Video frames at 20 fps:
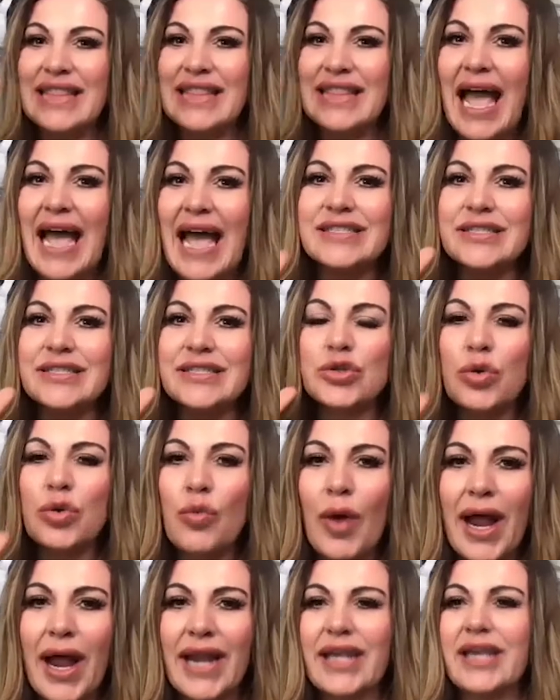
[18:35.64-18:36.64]
last
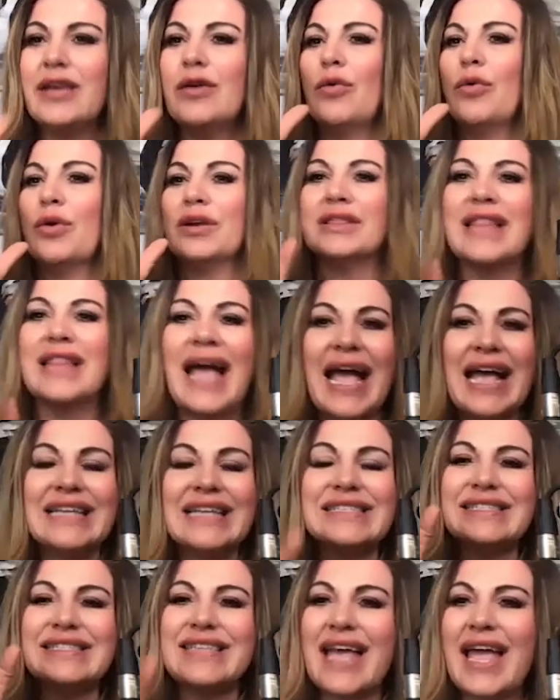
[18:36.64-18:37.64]
20 or
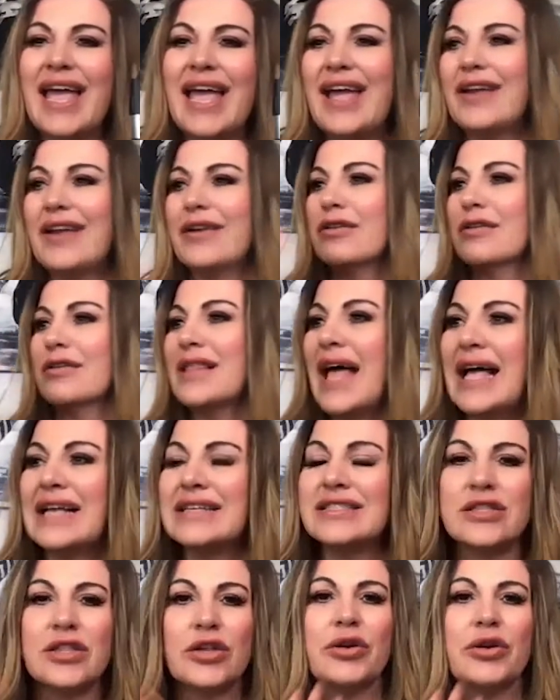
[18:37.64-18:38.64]
last 10 or
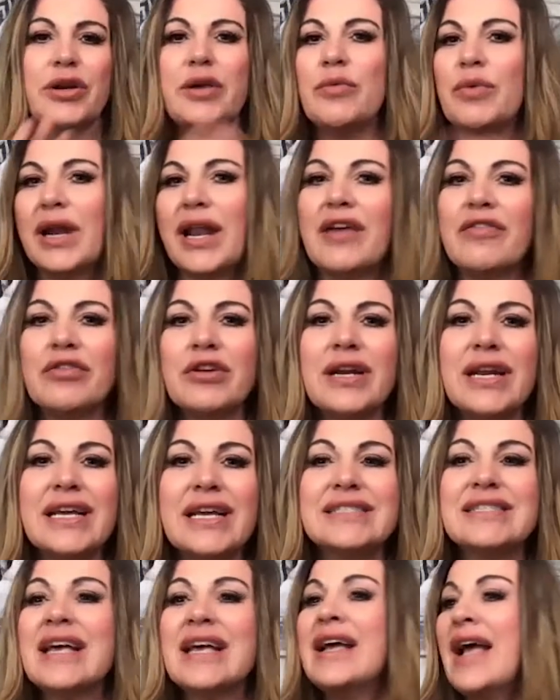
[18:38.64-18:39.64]
last 30 whatever it
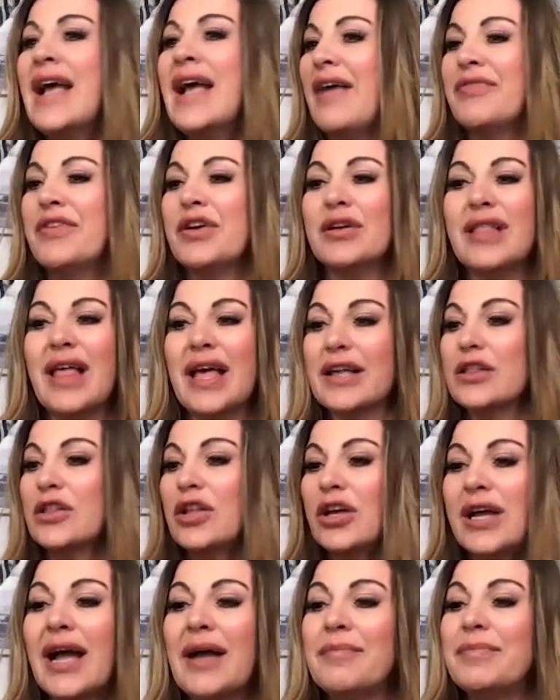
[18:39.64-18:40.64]
is and they're like
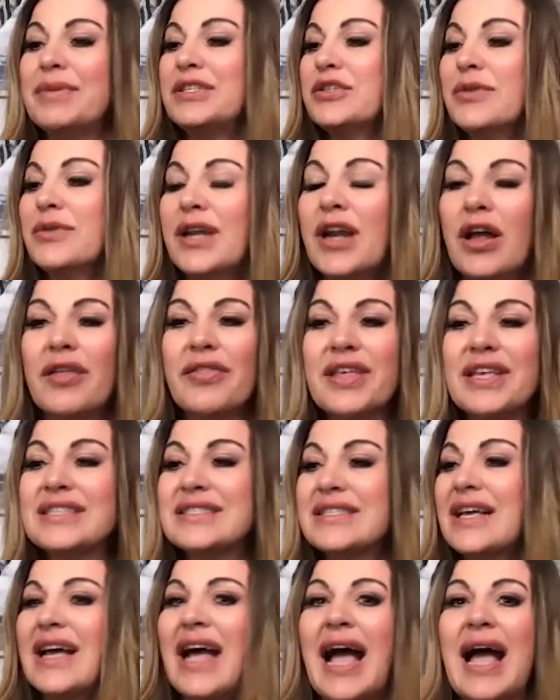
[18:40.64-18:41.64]
look I've been doing all
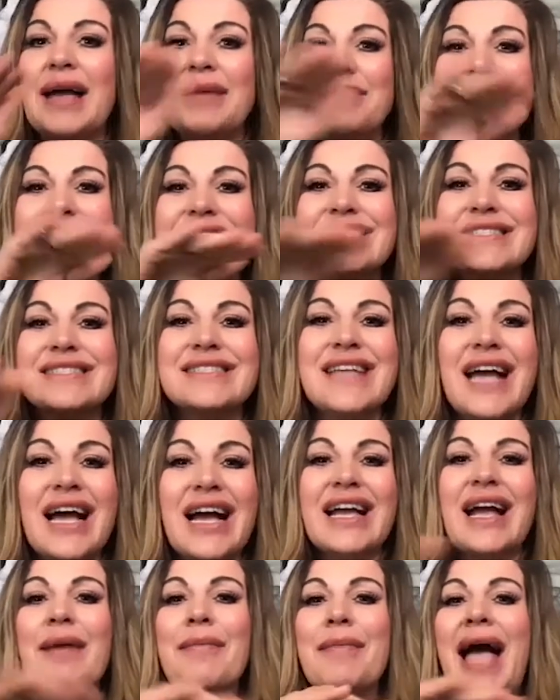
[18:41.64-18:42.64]
this I'm
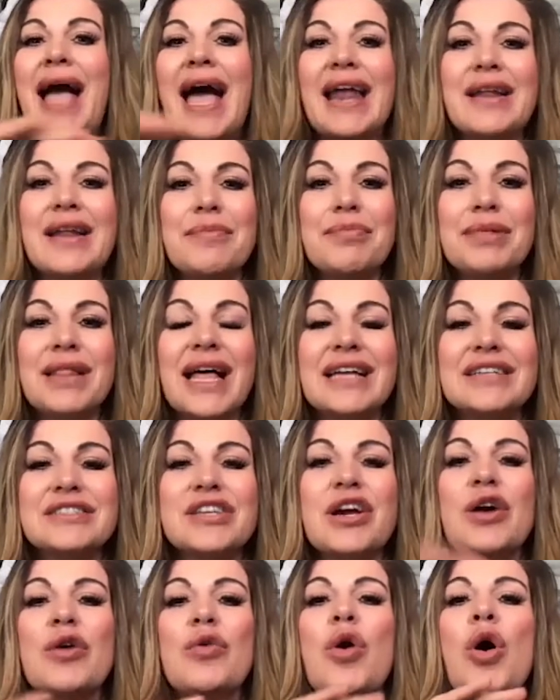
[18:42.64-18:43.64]
stuck I'm at a
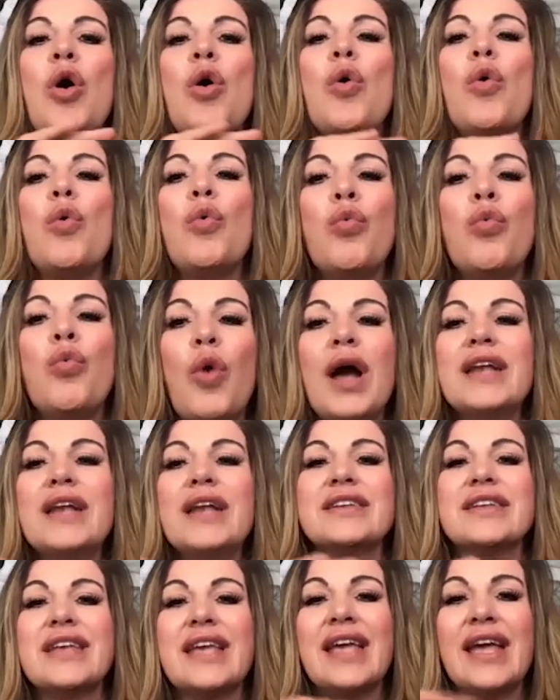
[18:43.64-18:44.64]
plateau
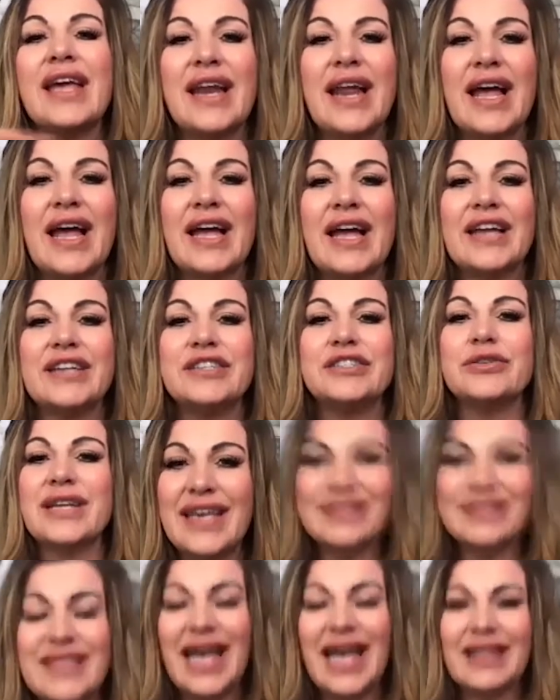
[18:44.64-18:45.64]
what can I
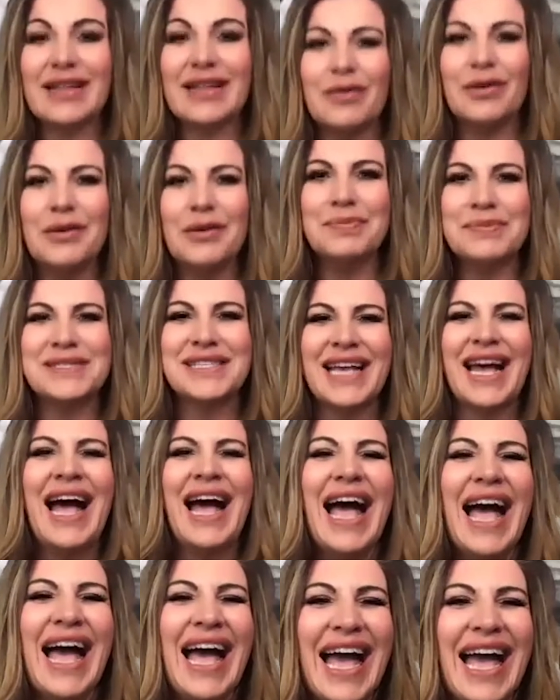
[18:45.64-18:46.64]
do to get that
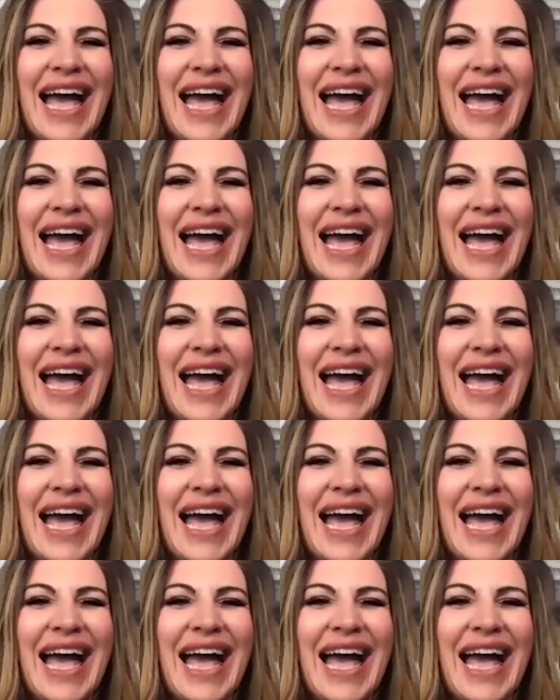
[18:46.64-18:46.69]
oops